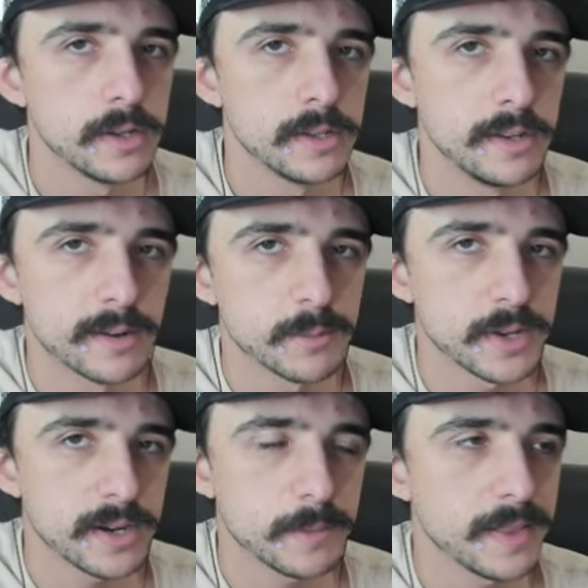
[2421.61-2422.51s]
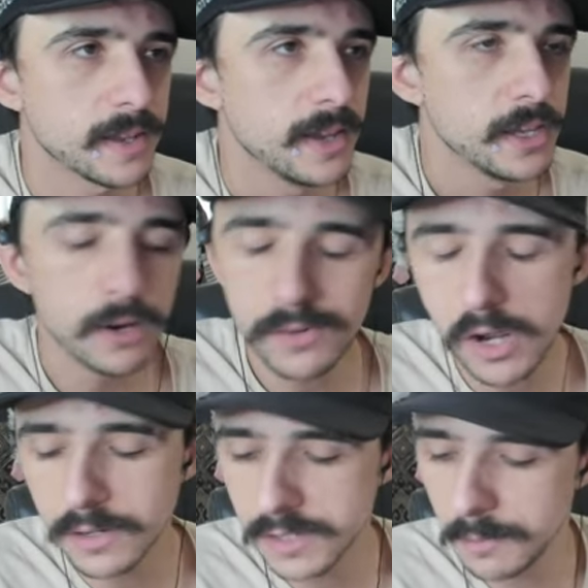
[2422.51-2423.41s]
You know what I'm talking about? Like, you ever
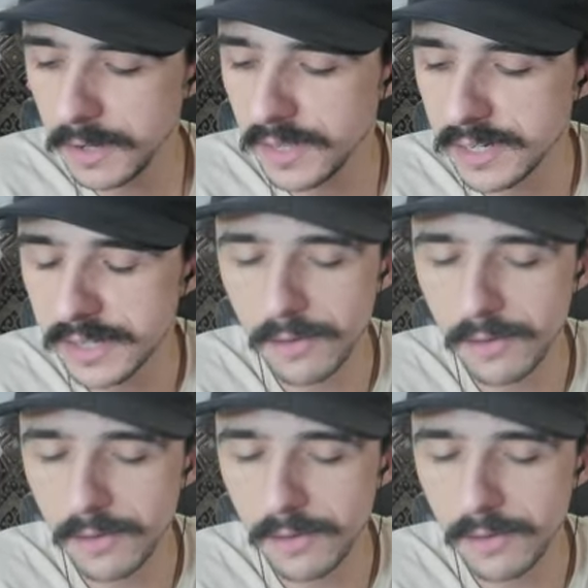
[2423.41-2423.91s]
talk to somebody that doesn't have